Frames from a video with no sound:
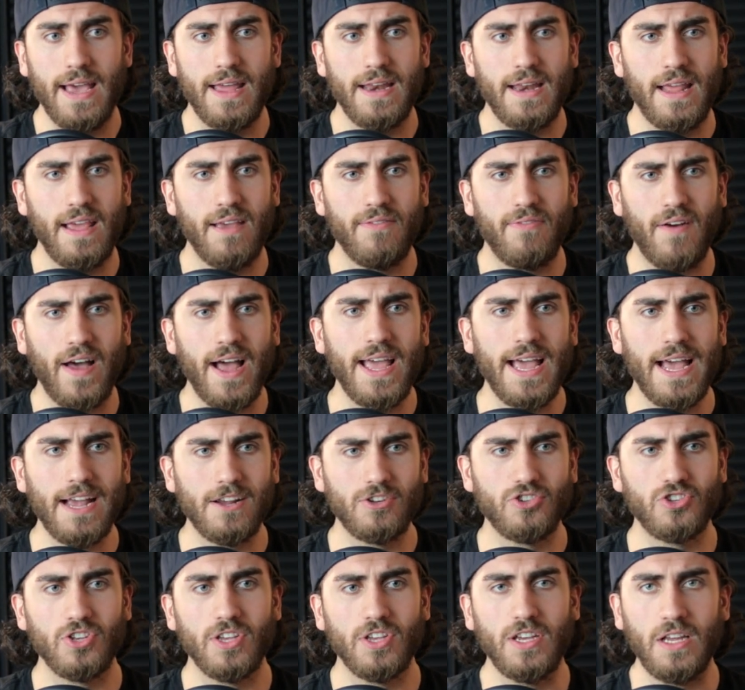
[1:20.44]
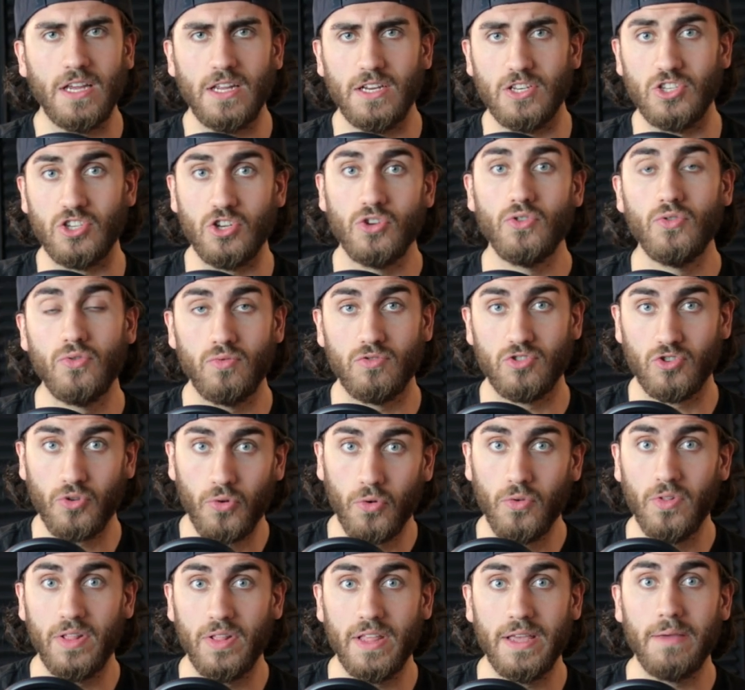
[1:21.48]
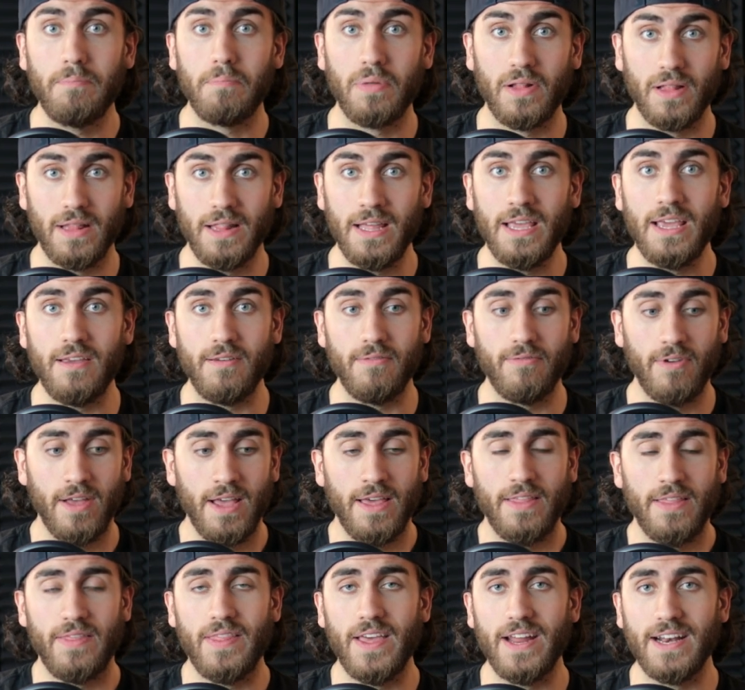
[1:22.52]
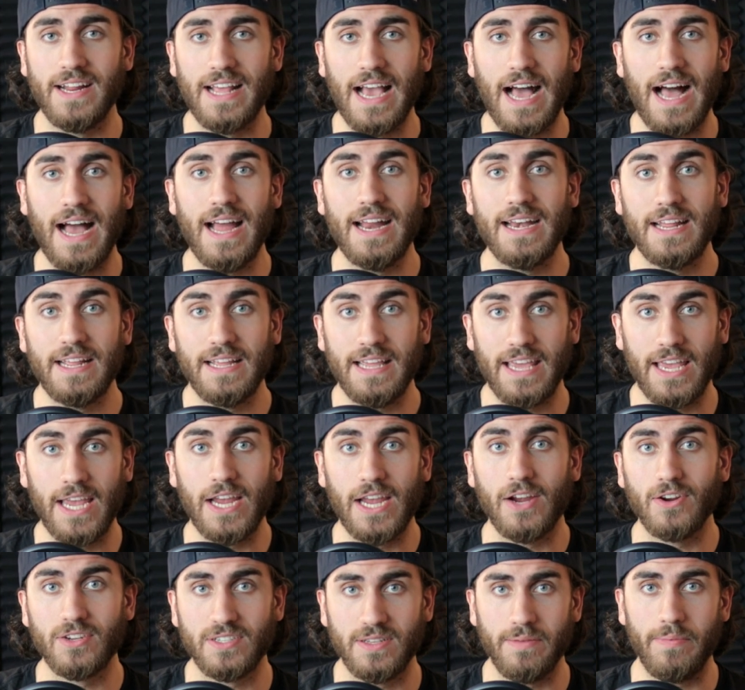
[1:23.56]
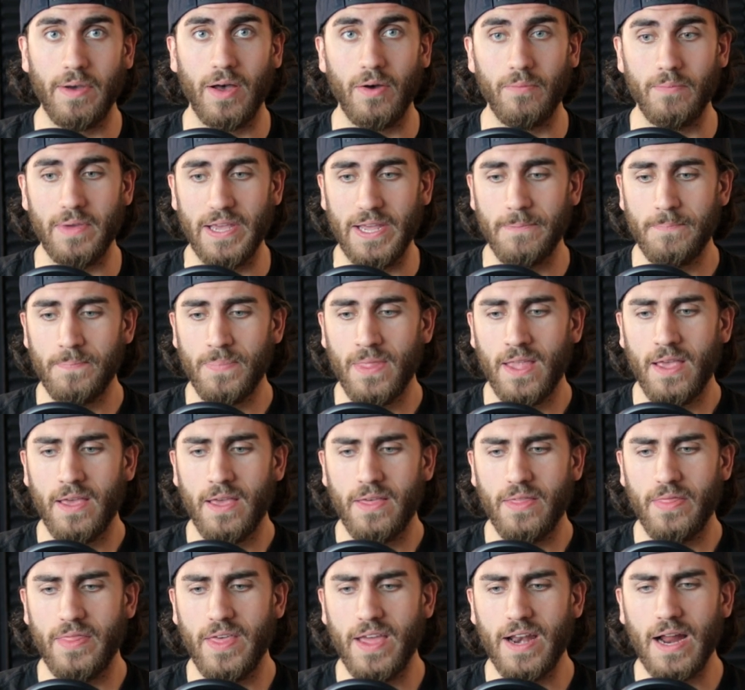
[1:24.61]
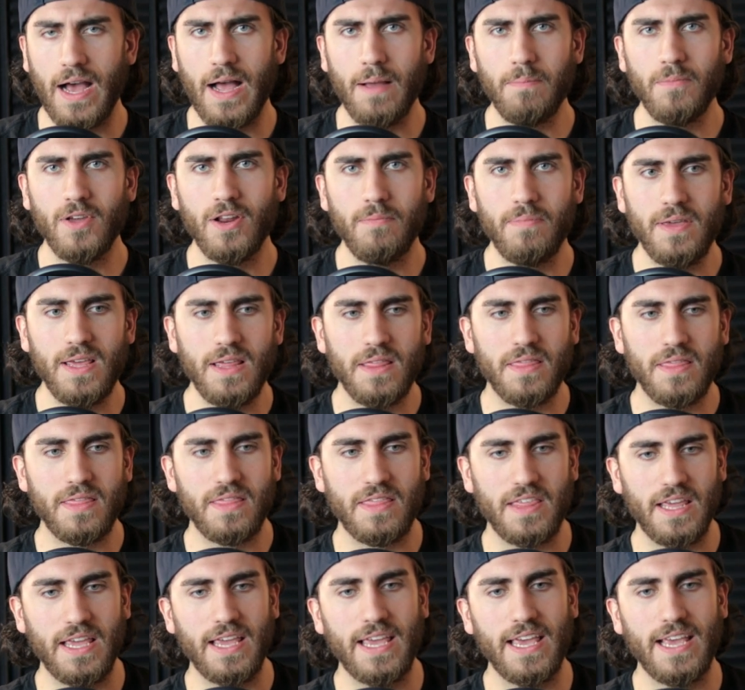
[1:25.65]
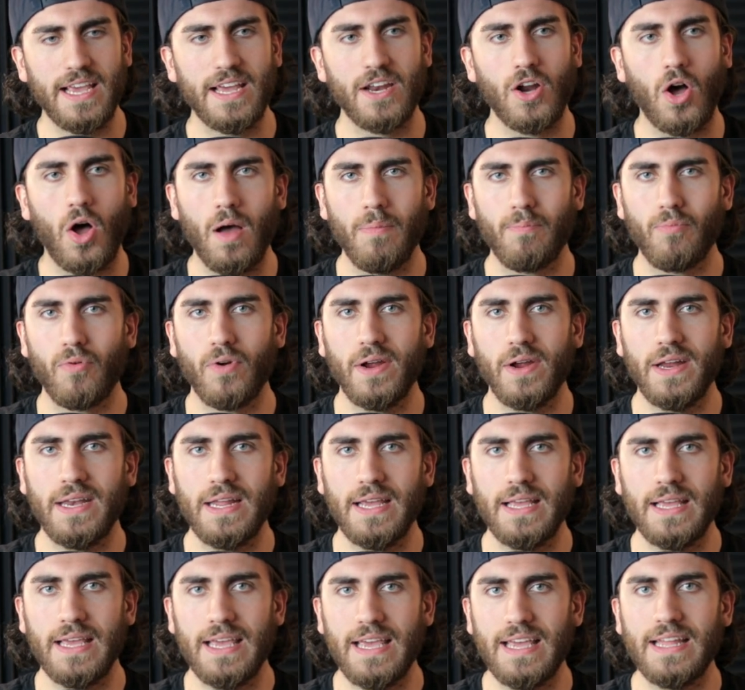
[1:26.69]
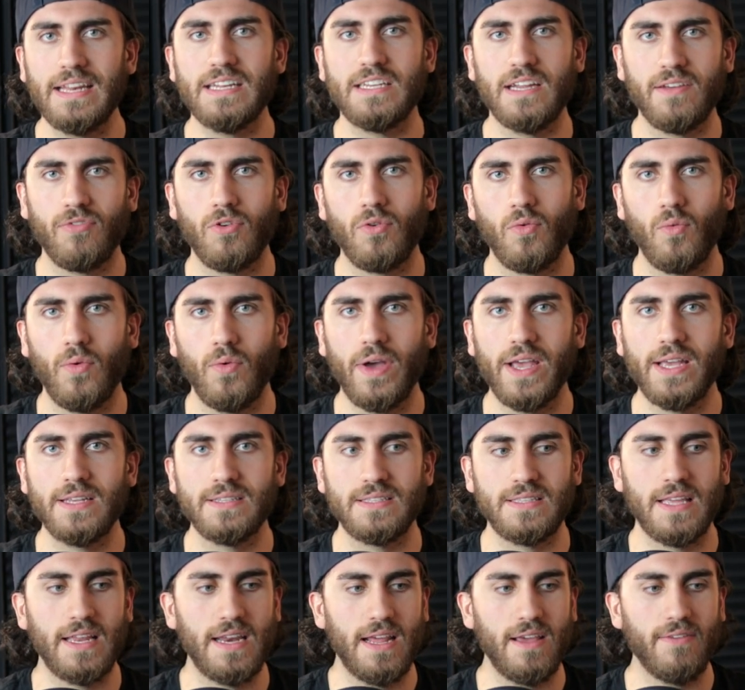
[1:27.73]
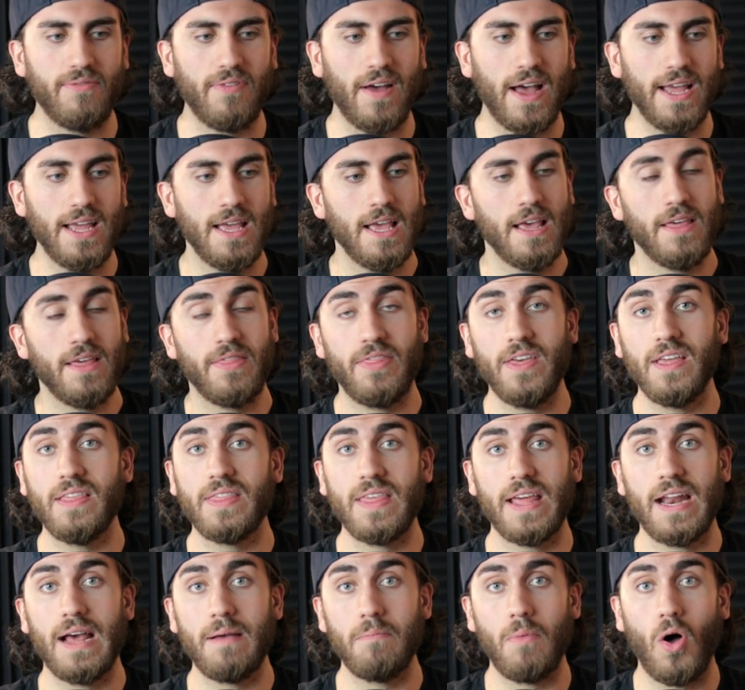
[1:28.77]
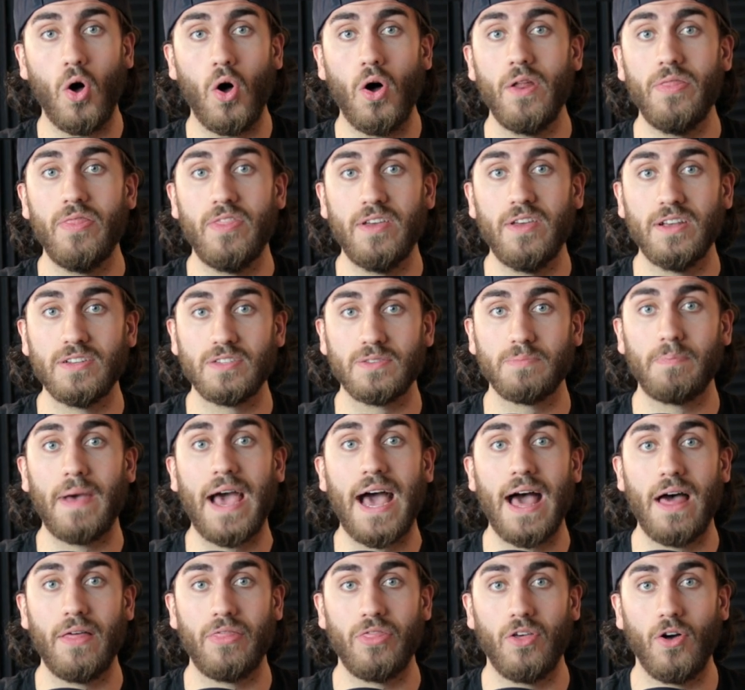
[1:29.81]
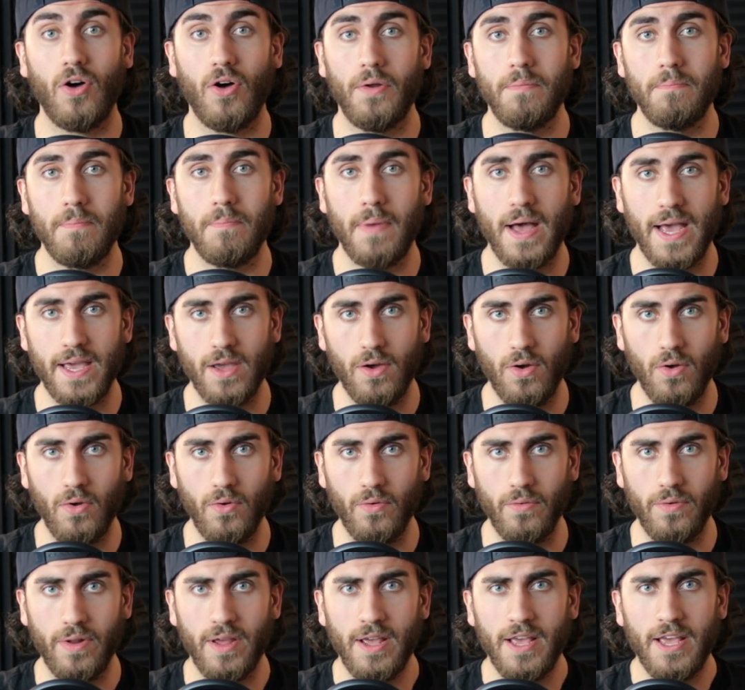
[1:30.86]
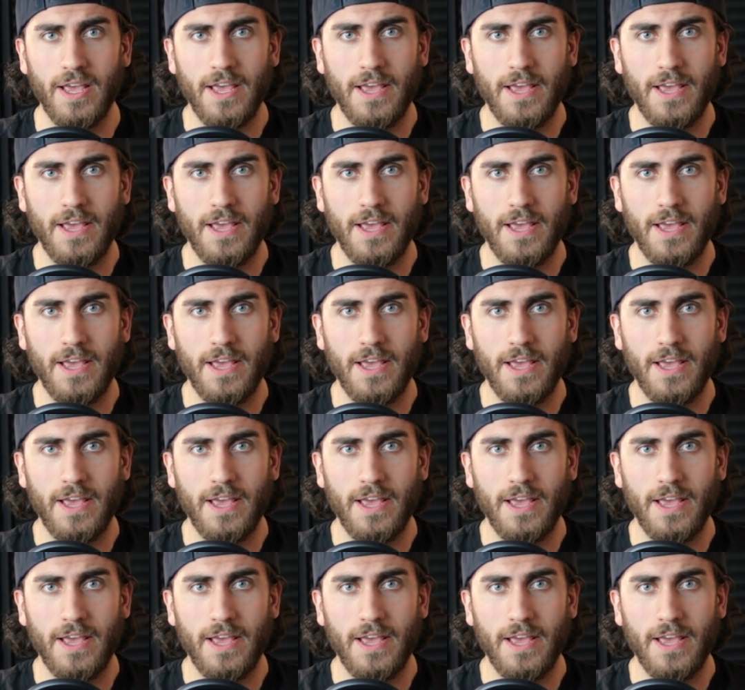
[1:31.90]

And if I actually do truly believe that God cares about me, then I'm going to be thinking and operating in different ways than if I think that I'm on this path on my own.